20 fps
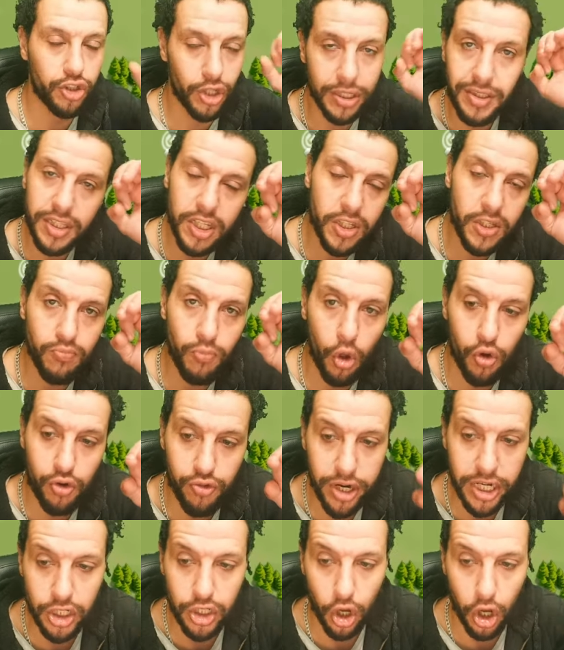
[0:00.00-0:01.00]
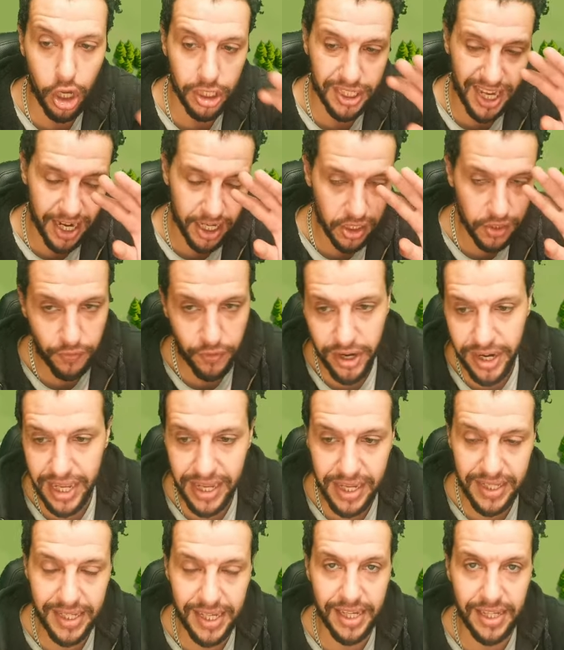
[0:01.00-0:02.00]
just a small green dot, and it's very
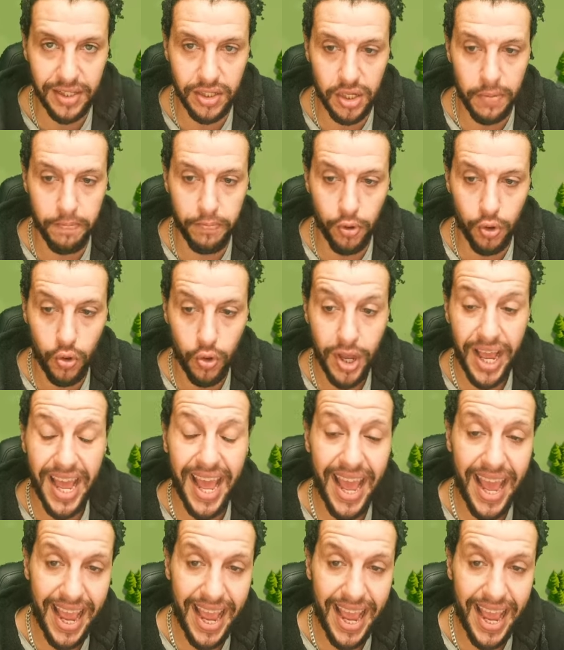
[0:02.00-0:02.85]
easy and simple.